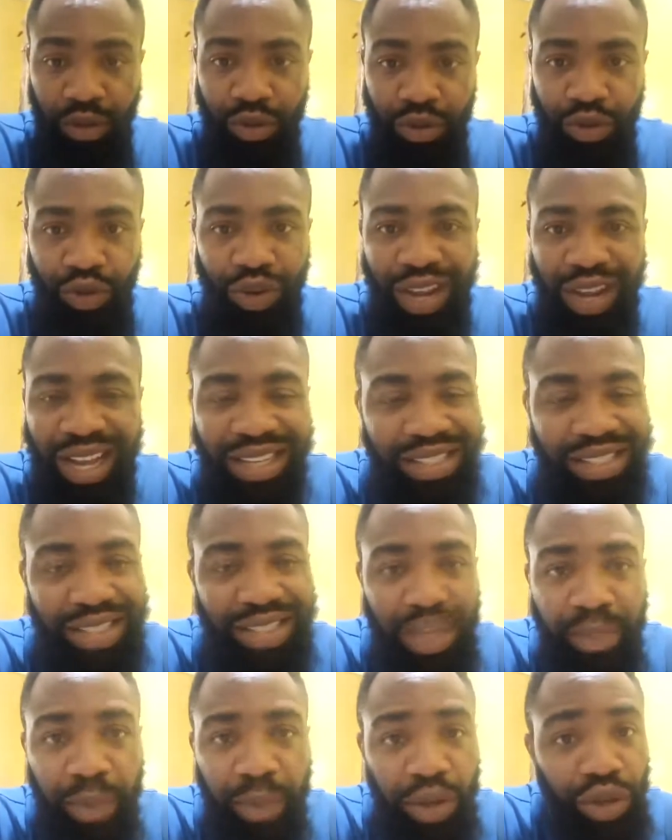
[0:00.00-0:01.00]
So you can't
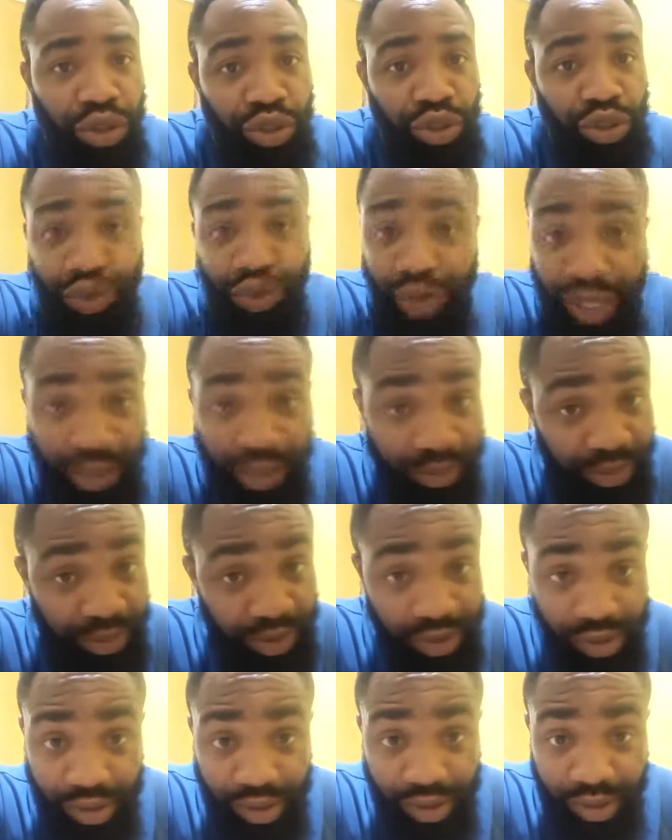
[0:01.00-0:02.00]
sleep on your
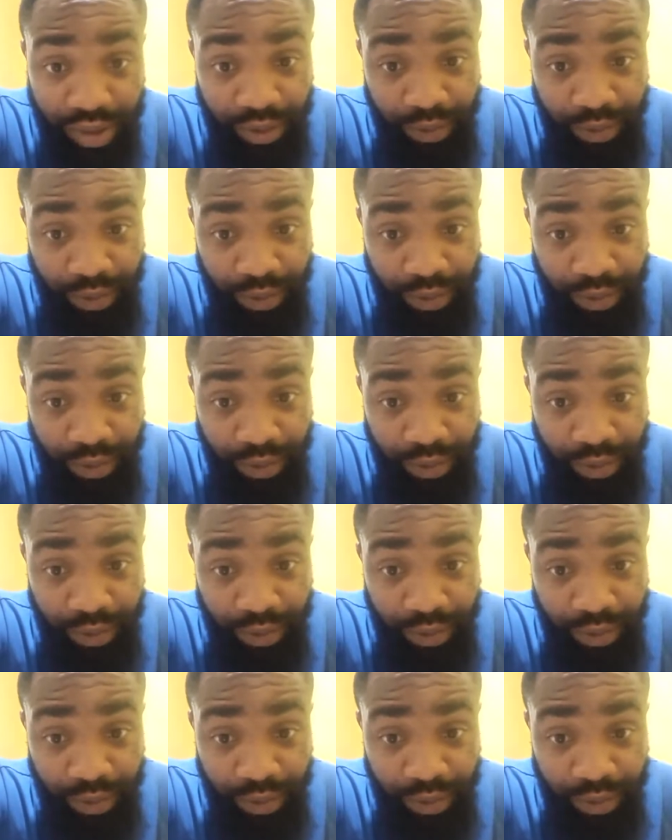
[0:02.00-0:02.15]
dreams.